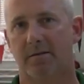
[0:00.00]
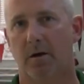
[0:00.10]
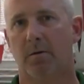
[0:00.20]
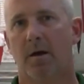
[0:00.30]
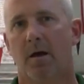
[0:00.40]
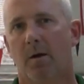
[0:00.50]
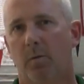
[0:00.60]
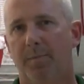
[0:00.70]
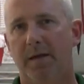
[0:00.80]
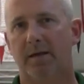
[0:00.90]
So
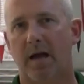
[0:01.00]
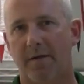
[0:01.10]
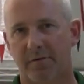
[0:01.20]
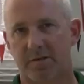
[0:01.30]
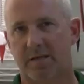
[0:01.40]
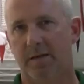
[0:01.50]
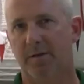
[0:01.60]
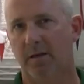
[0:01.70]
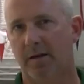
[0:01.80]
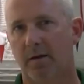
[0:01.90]
we beat a conference
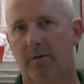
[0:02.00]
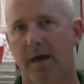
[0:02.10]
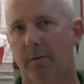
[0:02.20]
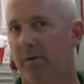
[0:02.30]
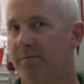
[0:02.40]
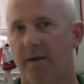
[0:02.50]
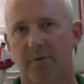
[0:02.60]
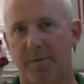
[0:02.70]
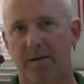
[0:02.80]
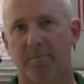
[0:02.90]
team in Lyco that we've
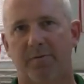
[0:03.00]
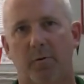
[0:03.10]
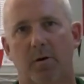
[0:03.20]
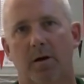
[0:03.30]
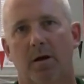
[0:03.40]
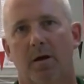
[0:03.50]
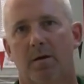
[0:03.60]
never beaten before.